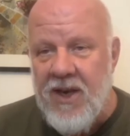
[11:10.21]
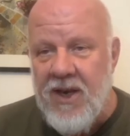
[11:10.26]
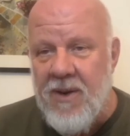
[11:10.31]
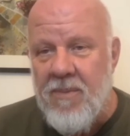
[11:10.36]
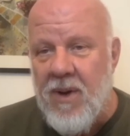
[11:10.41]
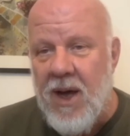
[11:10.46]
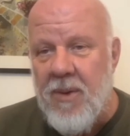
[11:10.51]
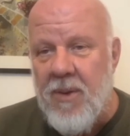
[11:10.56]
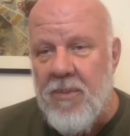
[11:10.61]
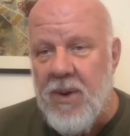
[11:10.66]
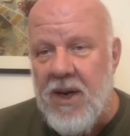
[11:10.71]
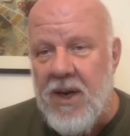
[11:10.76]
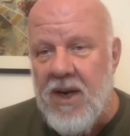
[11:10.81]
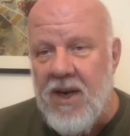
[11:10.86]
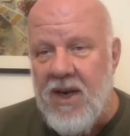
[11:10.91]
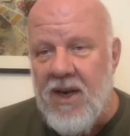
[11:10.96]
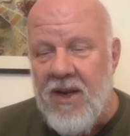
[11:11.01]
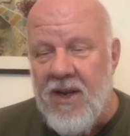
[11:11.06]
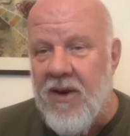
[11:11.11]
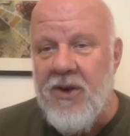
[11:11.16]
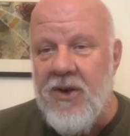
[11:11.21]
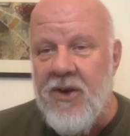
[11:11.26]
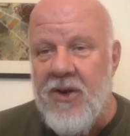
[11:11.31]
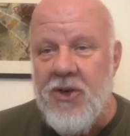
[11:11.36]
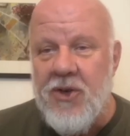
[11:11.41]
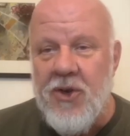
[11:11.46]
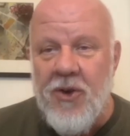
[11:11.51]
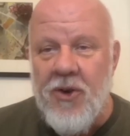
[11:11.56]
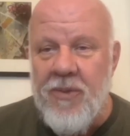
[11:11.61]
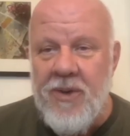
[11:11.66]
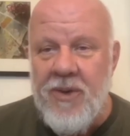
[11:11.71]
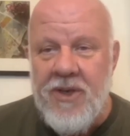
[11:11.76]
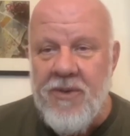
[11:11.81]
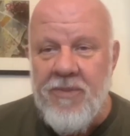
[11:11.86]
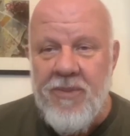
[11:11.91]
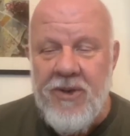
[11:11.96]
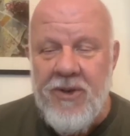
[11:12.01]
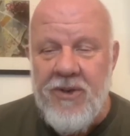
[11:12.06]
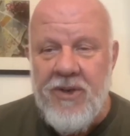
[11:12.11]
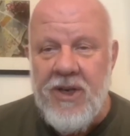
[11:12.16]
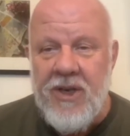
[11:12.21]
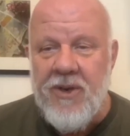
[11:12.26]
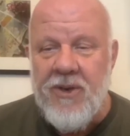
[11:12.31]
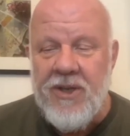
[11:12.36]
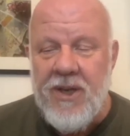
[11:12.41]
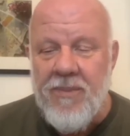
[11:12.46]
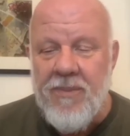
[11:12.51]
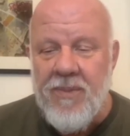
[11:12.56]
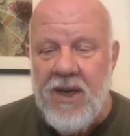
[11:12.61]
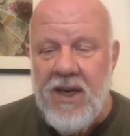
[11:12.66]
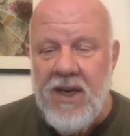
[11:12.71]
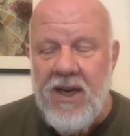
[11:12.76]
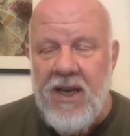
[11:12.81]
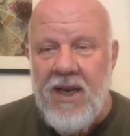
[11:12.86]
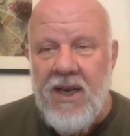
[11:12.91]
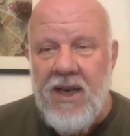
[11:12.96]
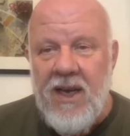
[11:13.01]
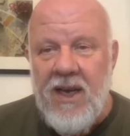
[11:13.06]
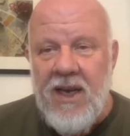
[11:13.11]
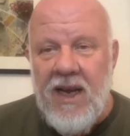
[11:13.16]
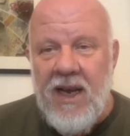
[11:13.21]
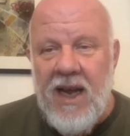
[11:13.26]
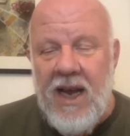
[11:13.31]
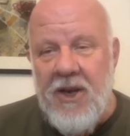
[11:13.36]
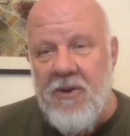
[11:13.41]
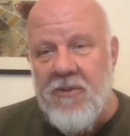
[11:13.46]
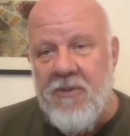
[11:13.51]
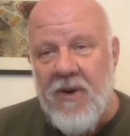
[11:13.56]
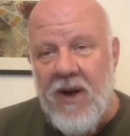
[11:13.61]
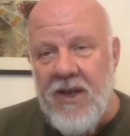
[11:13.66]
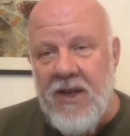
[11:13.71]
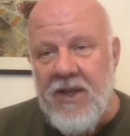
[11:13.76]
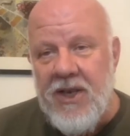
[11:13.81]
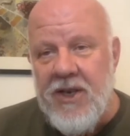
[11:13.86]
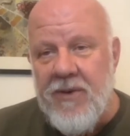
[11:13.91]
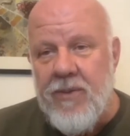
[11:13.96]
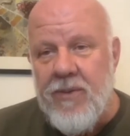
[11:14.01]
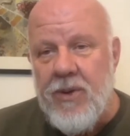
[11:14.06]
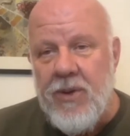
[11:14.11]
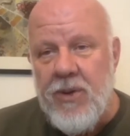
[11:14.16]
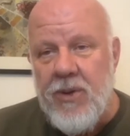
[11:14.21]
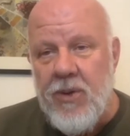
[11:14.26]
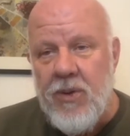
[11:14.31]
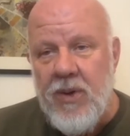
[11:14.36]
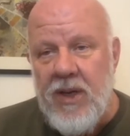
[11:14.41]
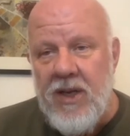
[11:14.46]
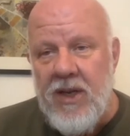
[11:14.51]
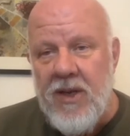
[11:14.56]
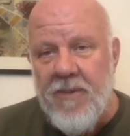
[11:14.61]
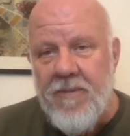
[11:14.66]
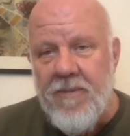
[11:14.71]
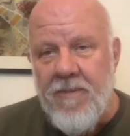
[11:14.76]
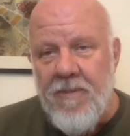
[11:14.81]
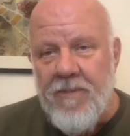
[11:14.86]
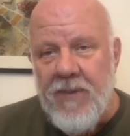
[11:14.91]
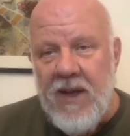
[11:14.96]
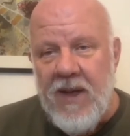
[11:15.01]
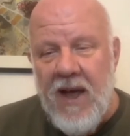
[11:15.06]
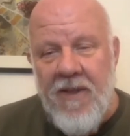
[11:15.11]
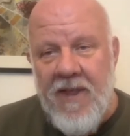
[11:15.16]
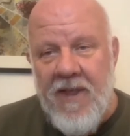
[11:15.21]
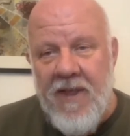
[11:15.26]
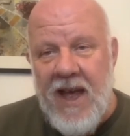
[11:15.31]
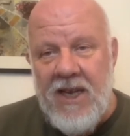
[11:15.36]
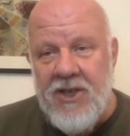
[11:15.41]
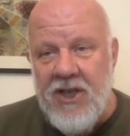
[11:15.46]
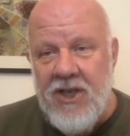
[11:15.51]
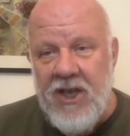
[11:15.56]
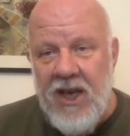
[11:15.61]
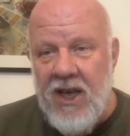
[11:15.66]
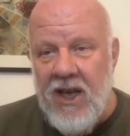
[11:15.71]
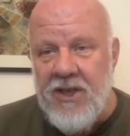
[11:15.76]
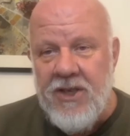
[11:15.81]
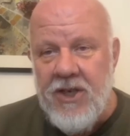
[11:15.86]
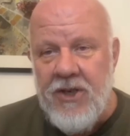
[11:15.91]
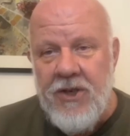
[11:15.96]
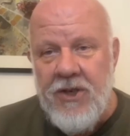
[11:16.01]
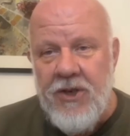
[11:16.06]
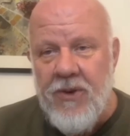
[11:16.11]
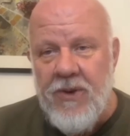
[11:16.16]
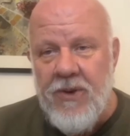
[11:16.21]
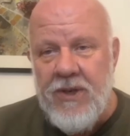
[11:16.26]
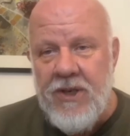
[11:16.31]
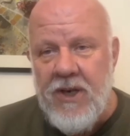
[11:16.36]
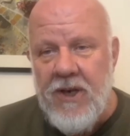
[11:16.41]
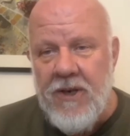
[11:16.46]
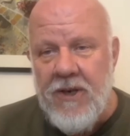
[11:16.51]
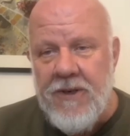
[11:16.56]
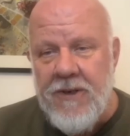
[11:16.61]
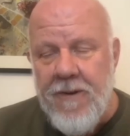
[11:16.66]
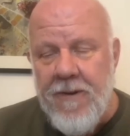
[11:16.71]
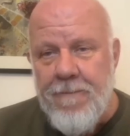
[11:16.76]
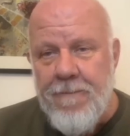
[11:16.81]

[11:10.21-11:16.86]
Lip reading: It might be their enjoyment of music or something, and you find the difference between them. And that's the answer to your research.